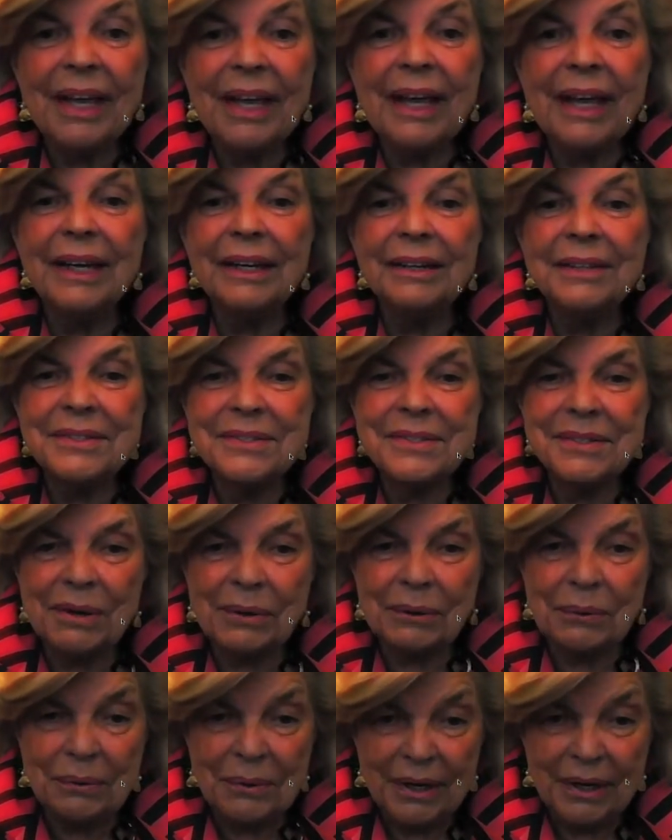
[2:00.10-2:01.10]
And
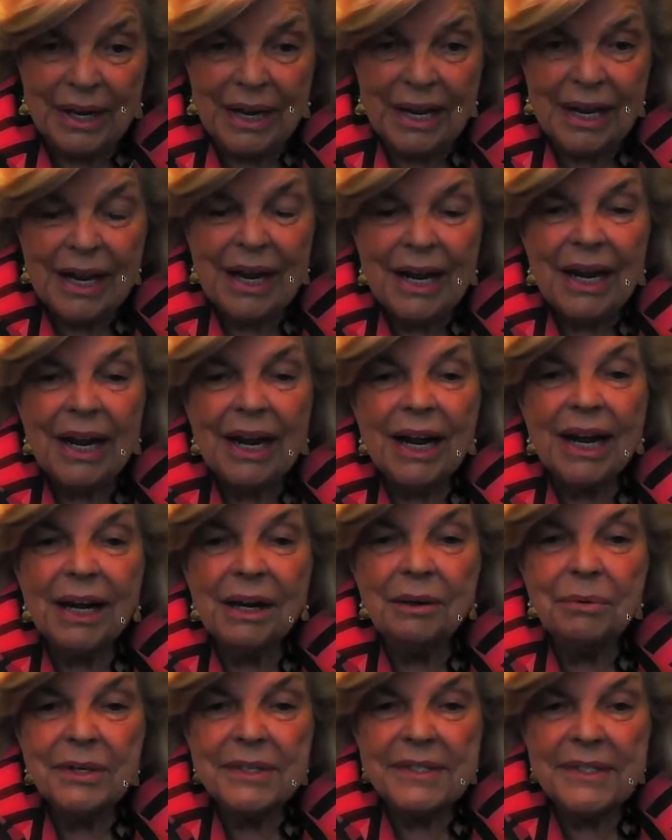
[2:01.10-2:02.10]
so
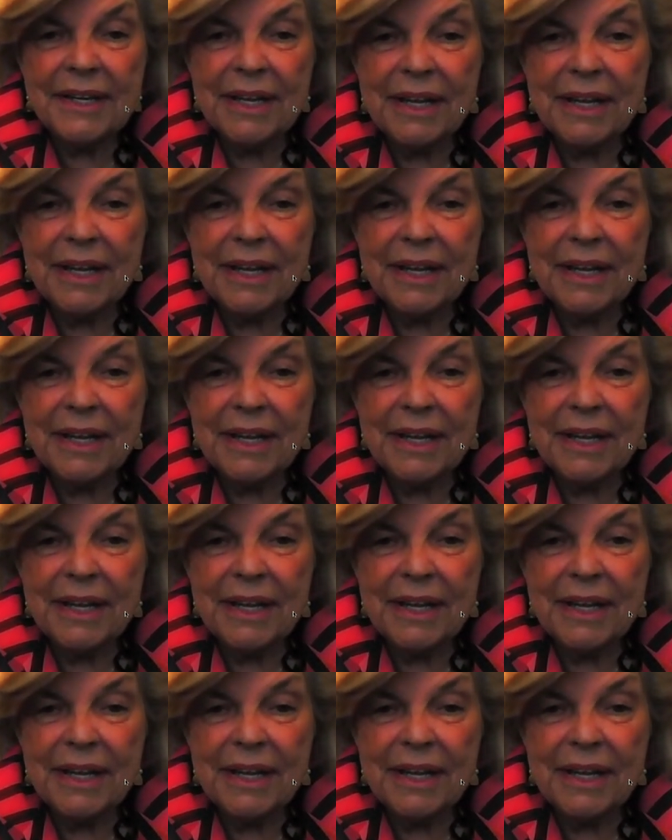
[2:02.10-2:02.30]
I was